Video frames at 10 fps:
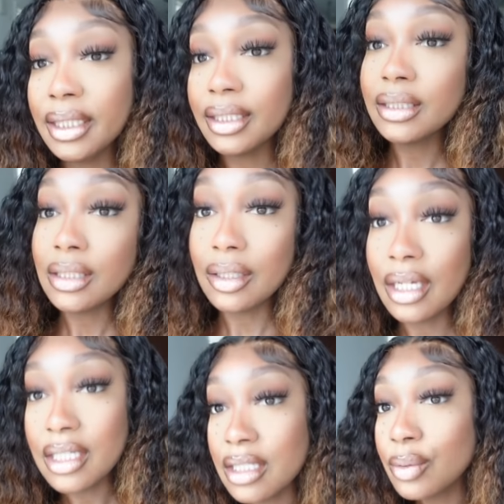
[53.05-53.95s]
yeah, so
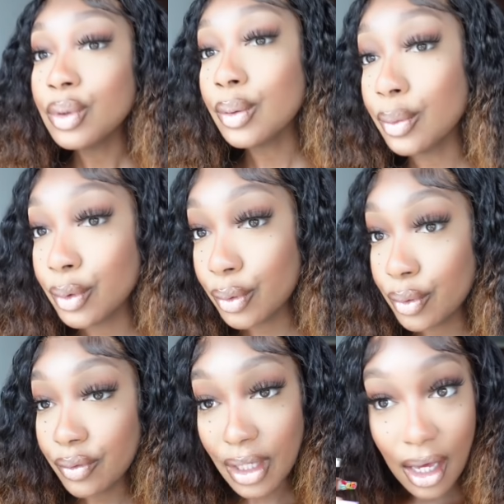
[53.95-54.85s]
that's the
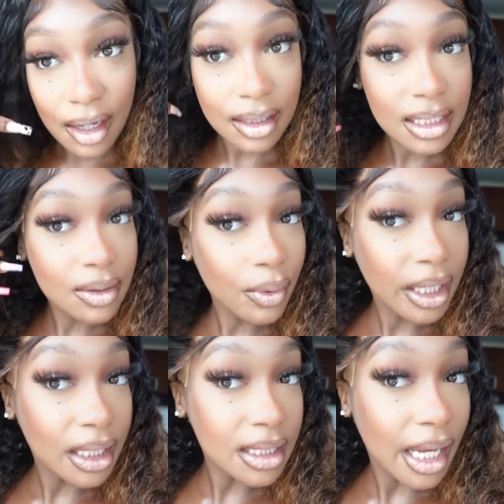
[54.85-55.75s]
move, y'all. This
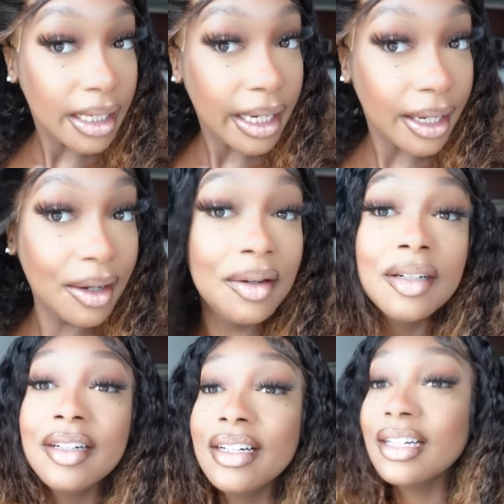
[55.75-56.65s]
wig is not down.